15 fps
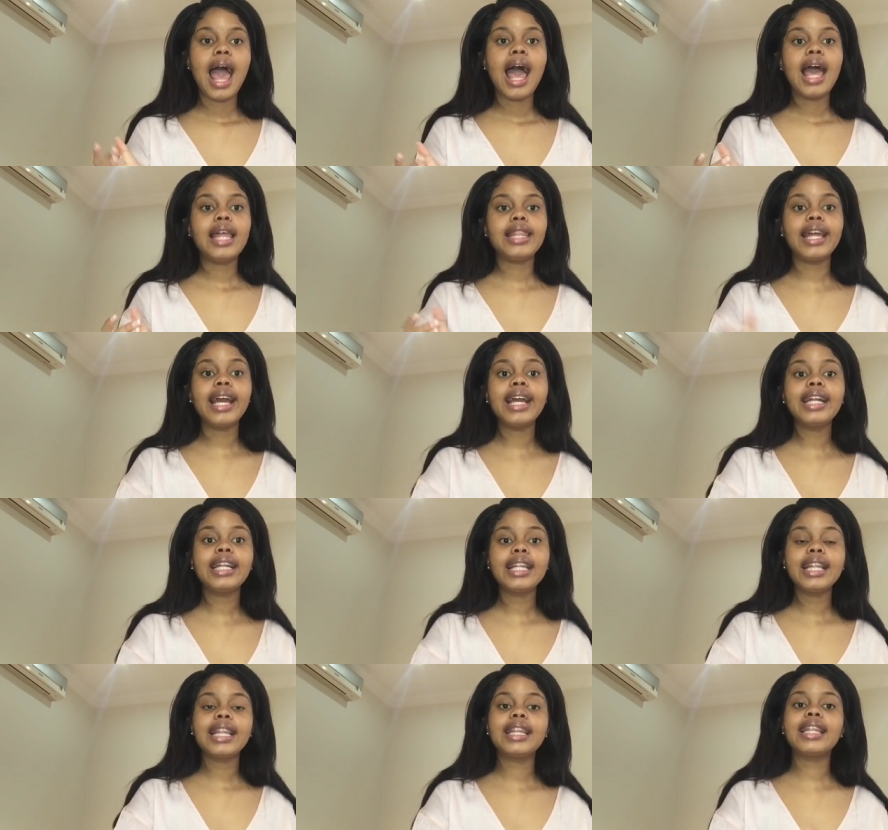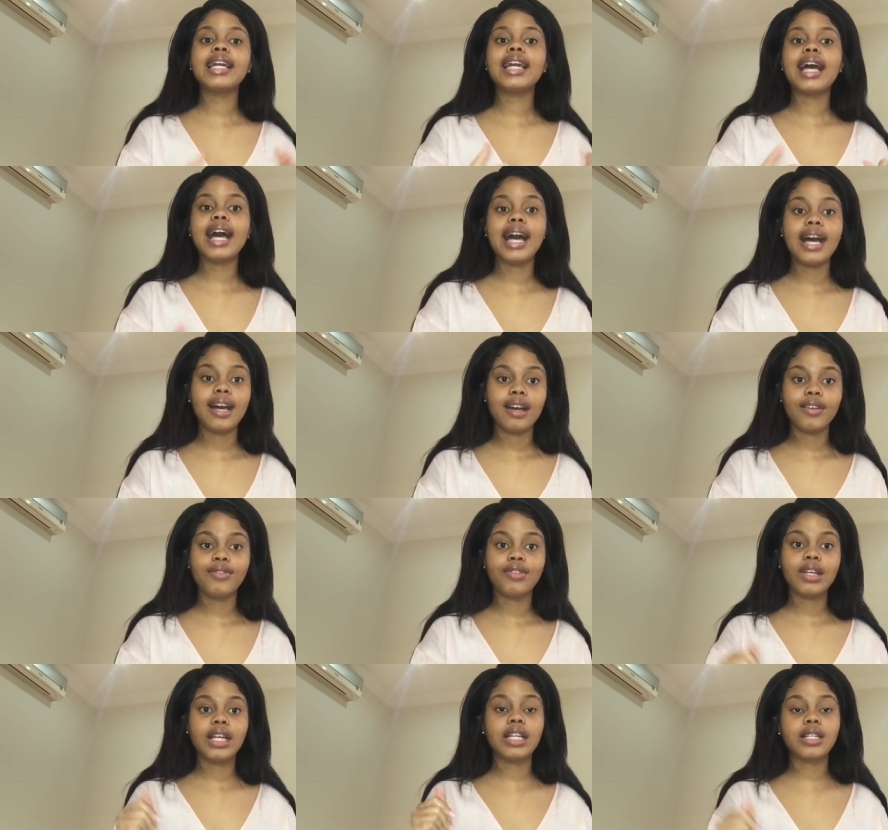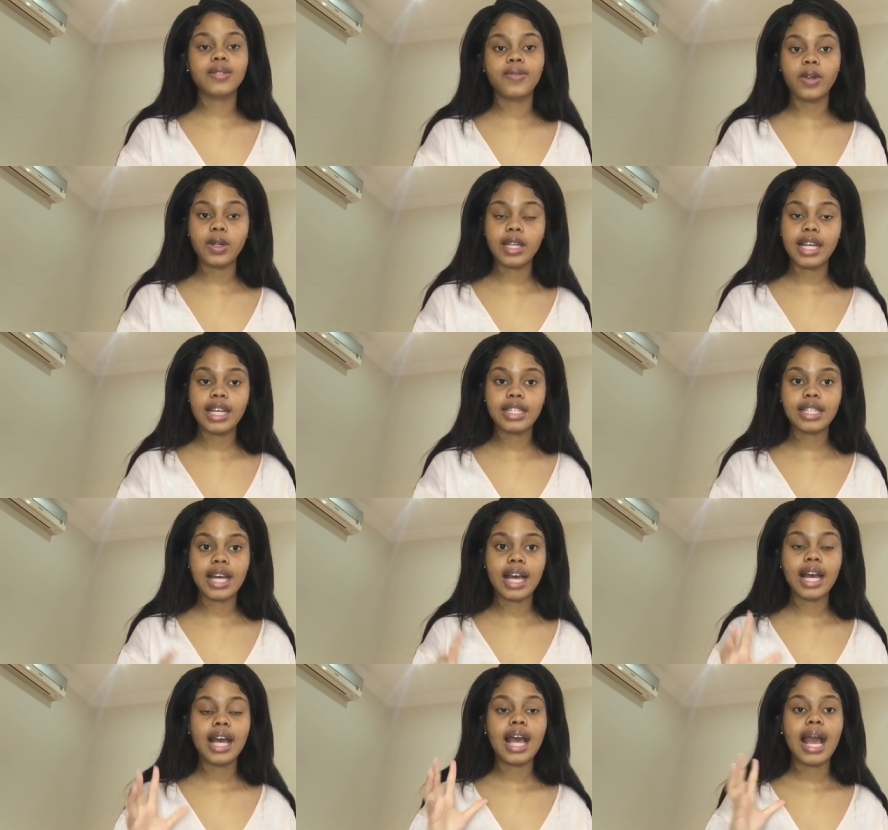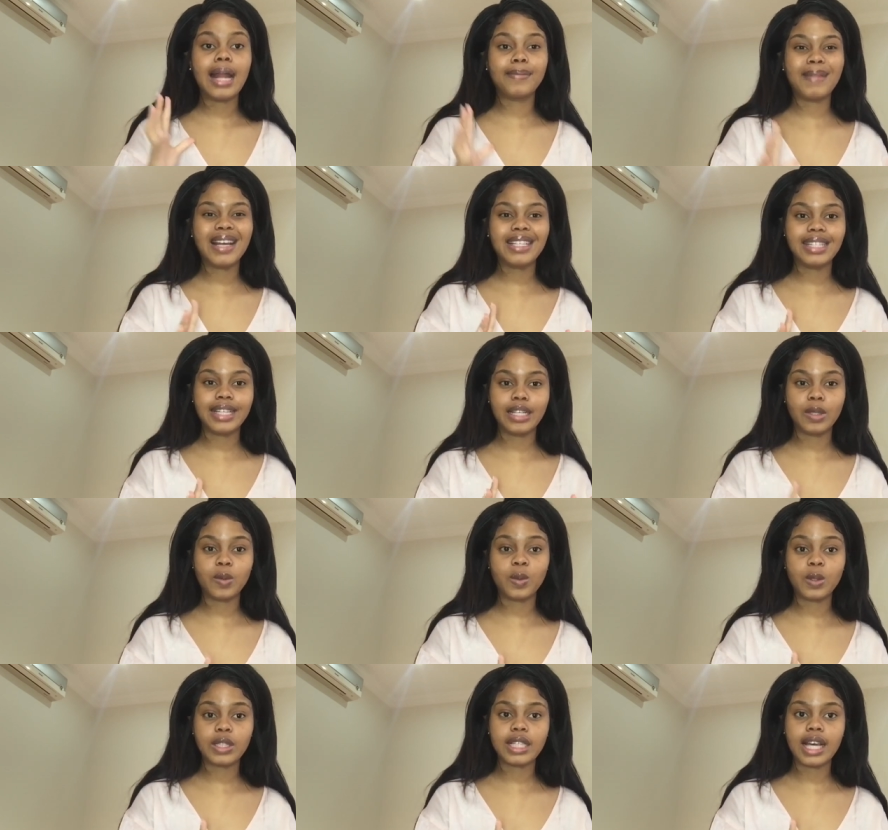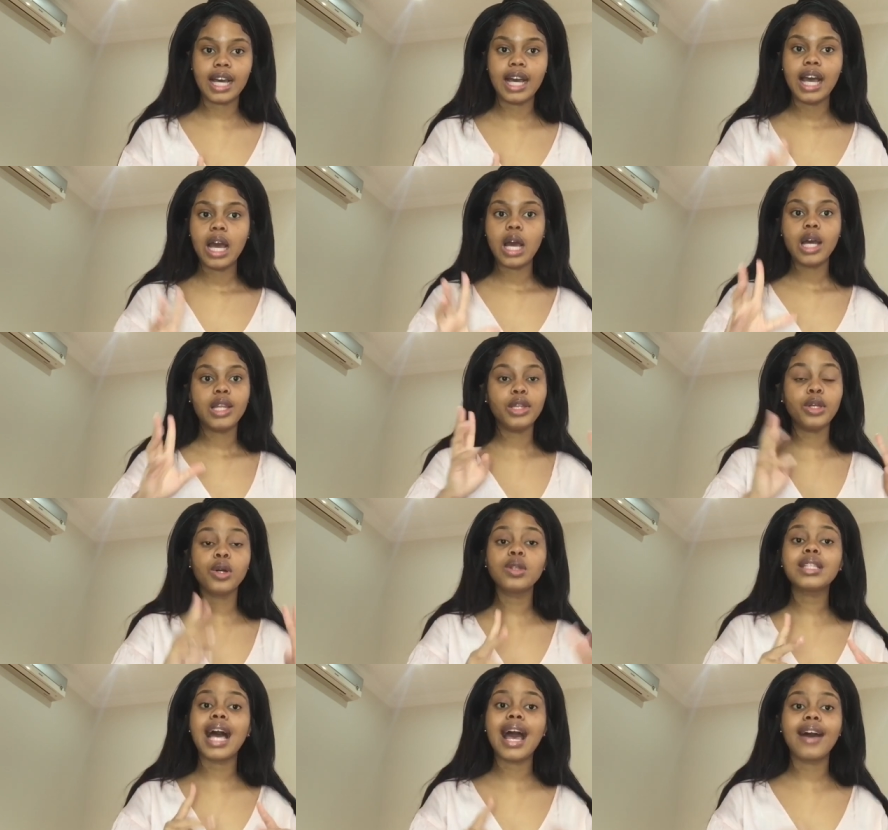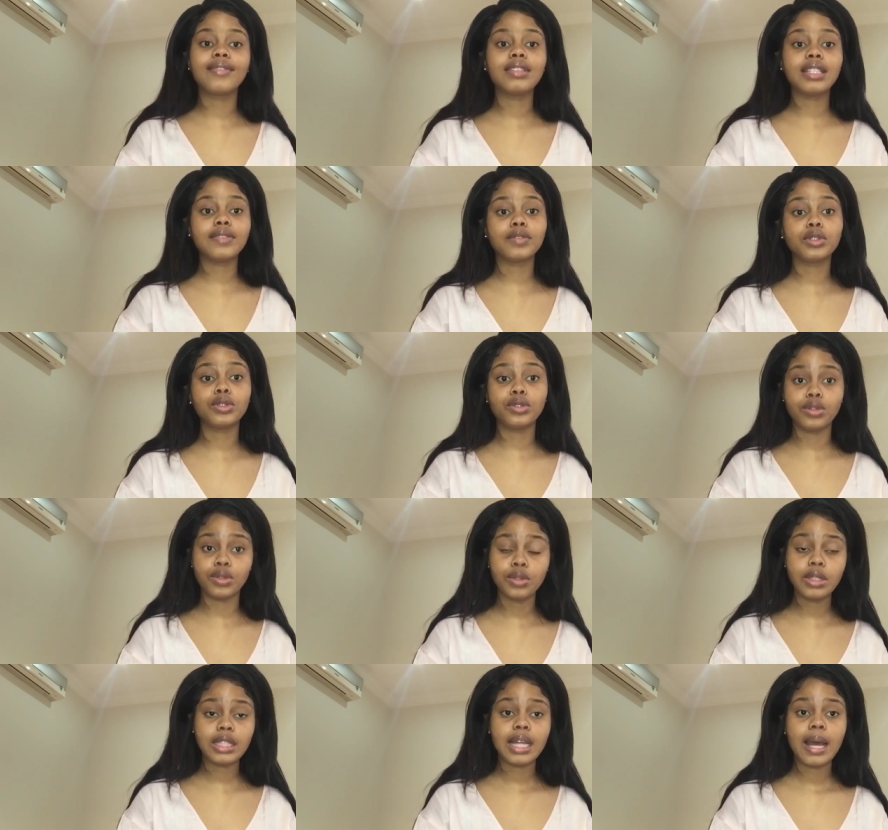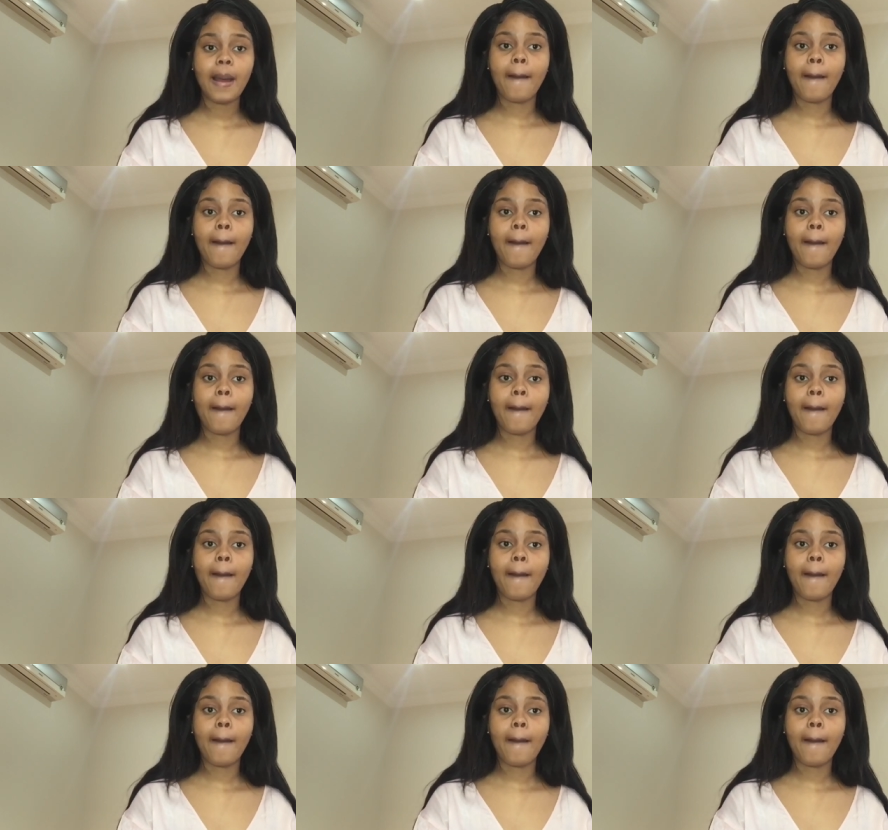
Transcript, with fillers: then they have an exfoliator and micellar water those i have never used